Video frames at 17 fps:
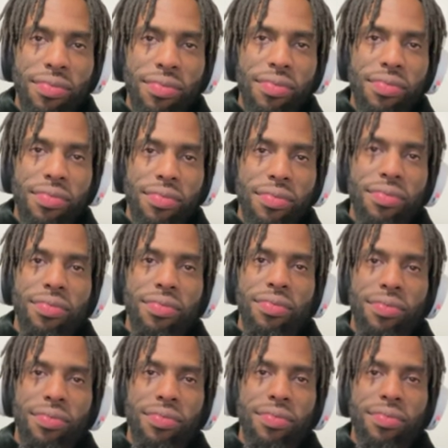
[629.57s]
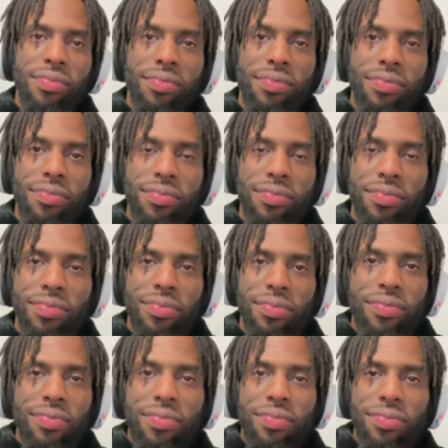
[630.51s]

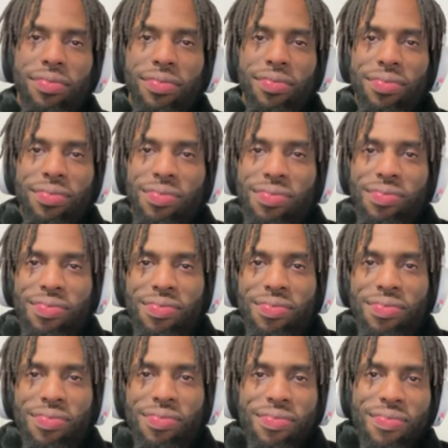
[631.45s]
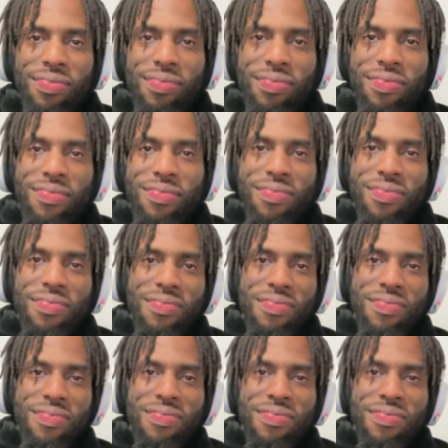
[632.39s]
The person shown says nothing.